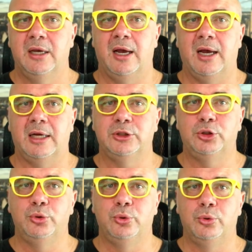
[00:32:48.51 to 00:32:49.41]

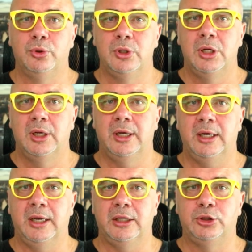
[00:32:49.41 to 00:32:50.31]
to
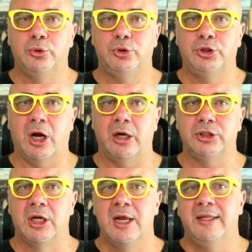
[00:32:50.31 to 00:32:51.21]

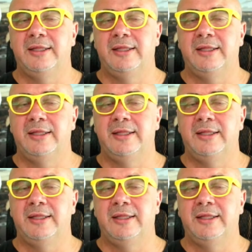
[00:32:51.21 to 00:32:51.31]
charge.